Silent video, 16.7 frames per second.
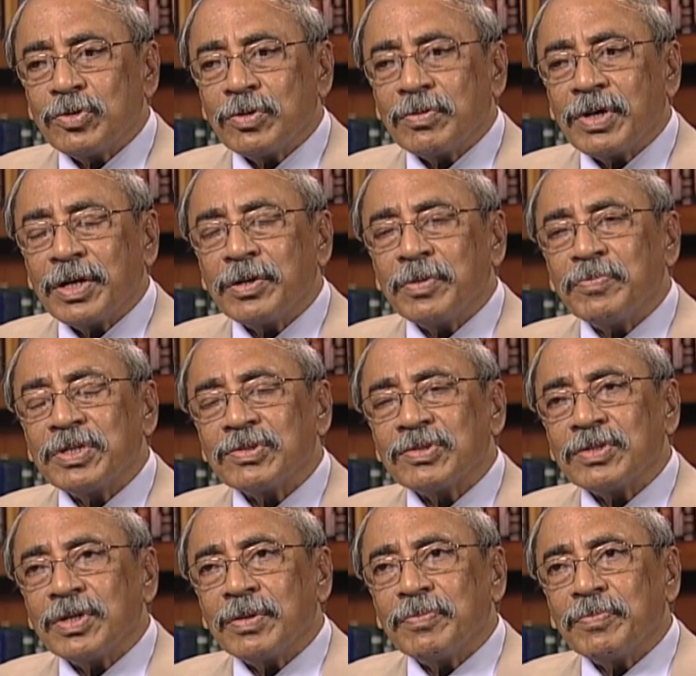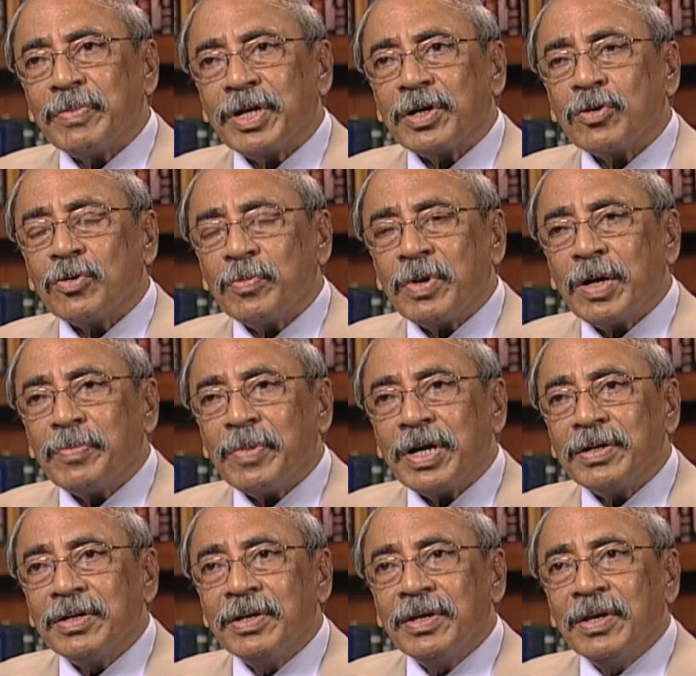to current President Barack Obama.